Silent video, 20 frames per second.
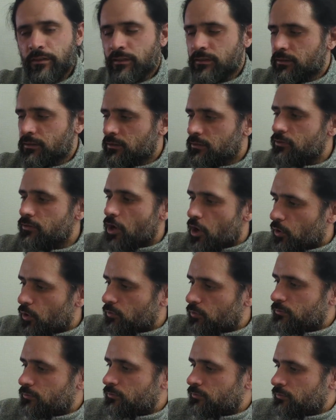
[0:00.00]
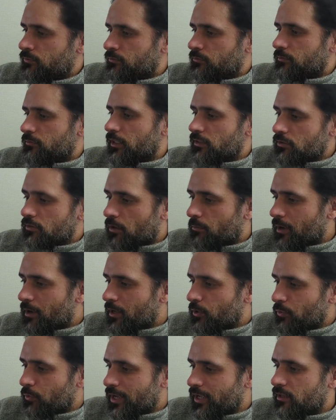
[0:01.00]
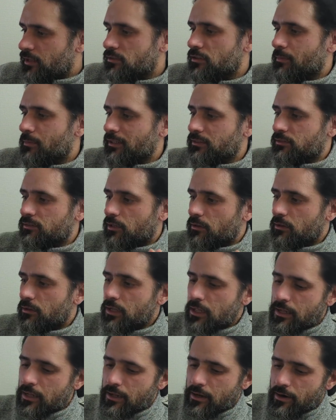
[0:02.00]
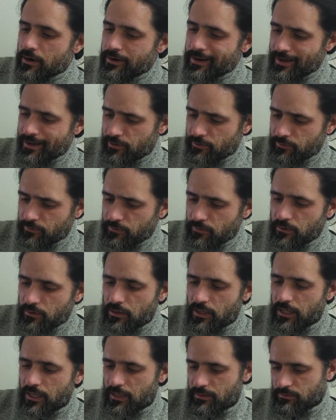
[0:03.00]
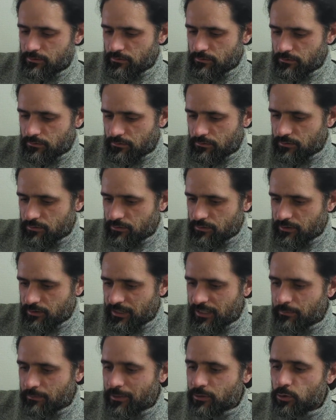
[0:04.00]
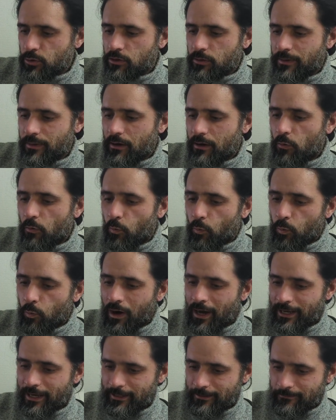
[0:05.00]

No, that's not my way. It's not my style. Now, let me talk about why.